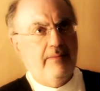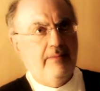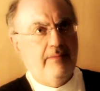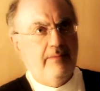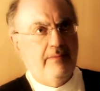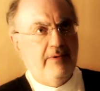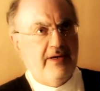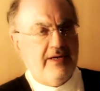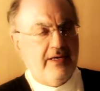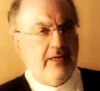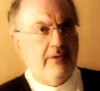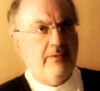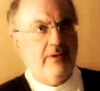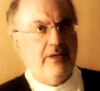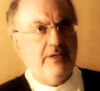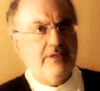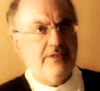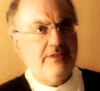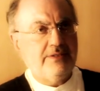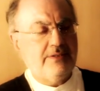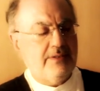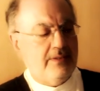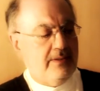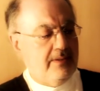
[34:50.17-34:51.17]
where he
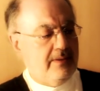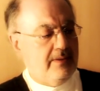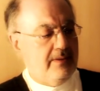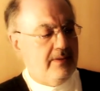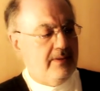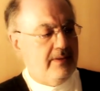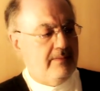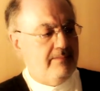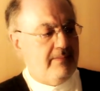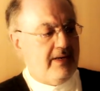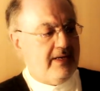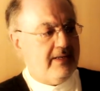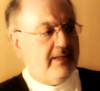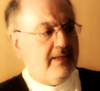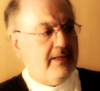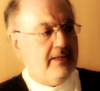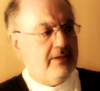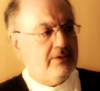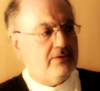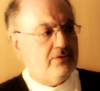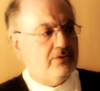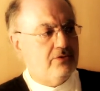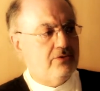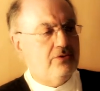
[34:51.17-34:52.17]
was,
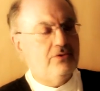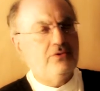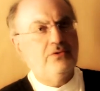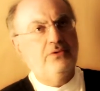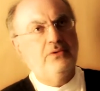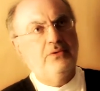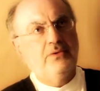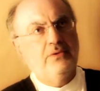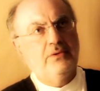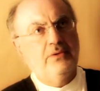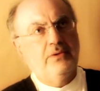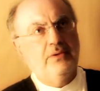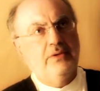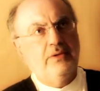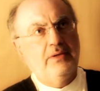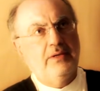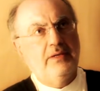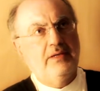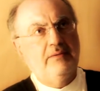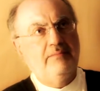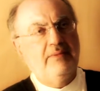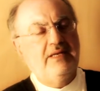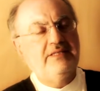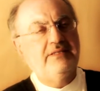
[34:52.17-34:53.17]
Mecca, to
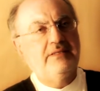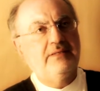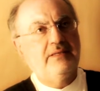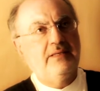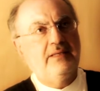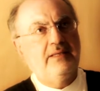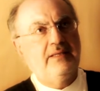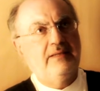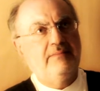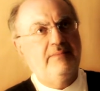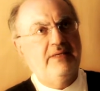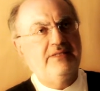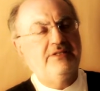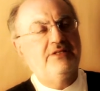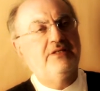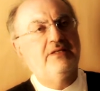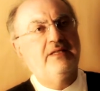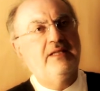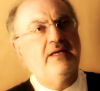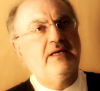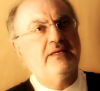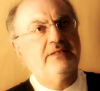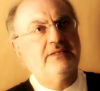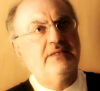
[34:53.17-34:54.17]
the Masjid
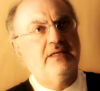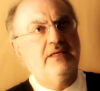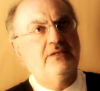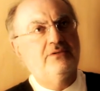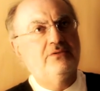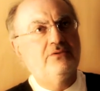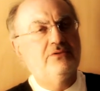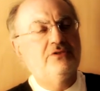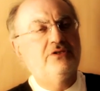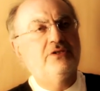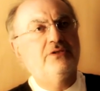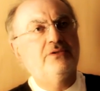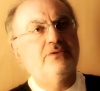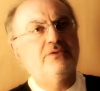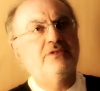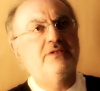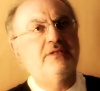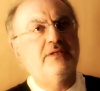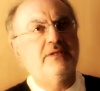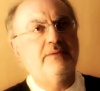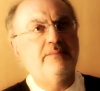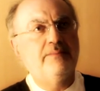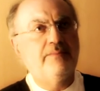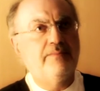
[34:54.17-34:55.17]
al-Aqsa, to
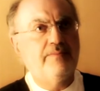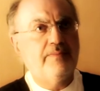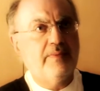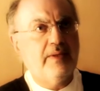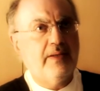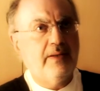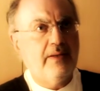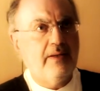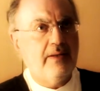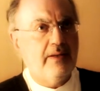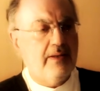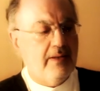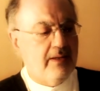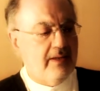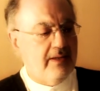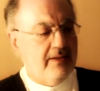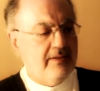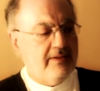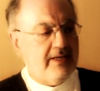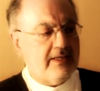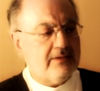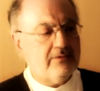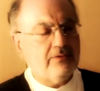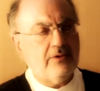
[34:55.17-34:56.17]
Jerusalem.
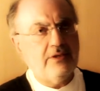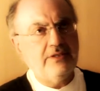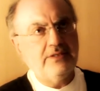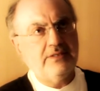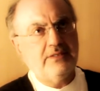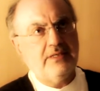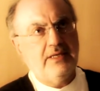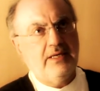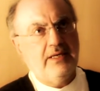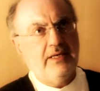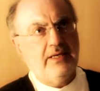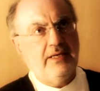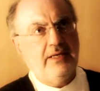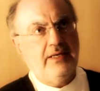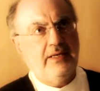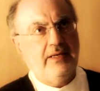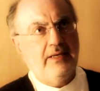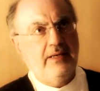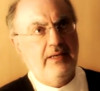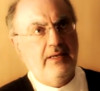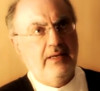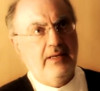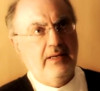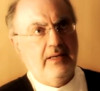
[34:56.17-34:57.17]
And that was
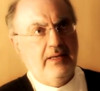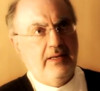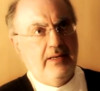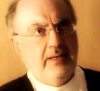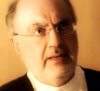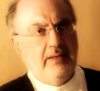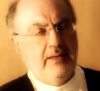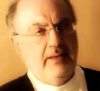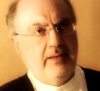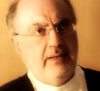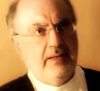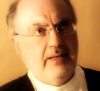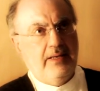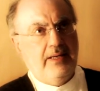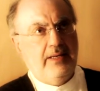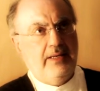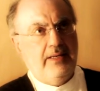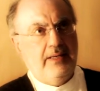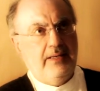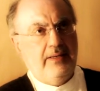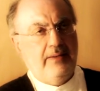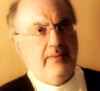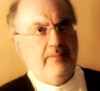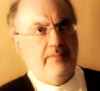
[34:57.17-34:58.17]
a
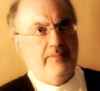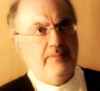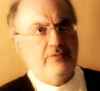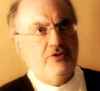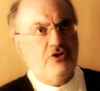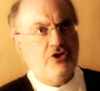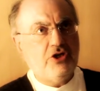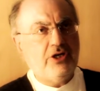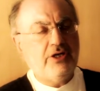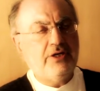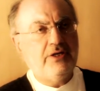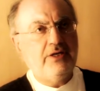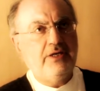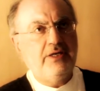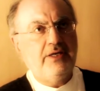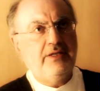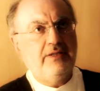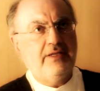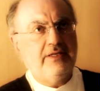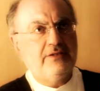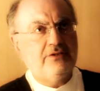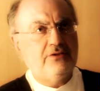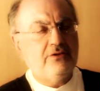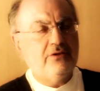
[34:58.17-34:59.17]
journey
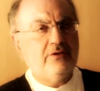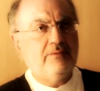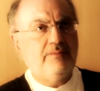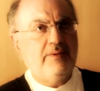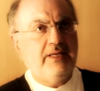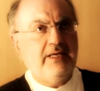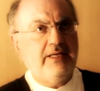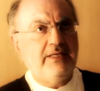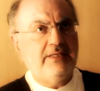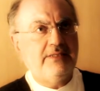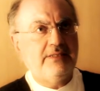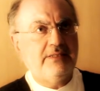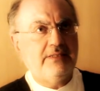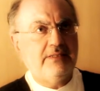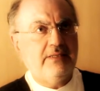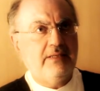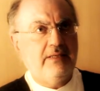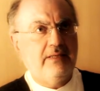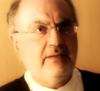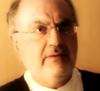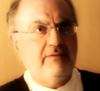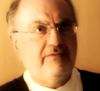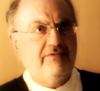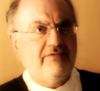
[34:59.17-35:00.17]
that took place
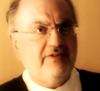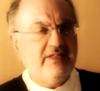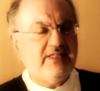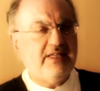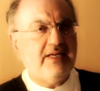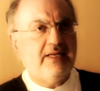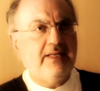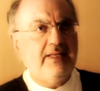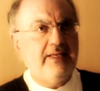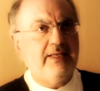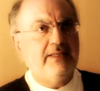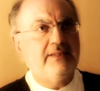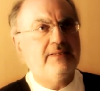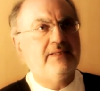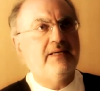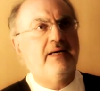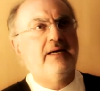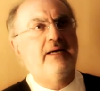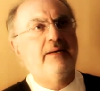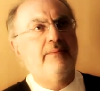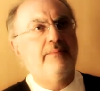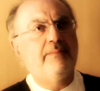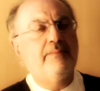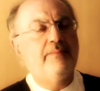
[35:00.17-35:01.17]
physically in
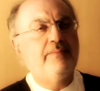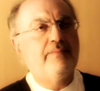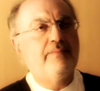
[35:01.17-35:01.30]
time.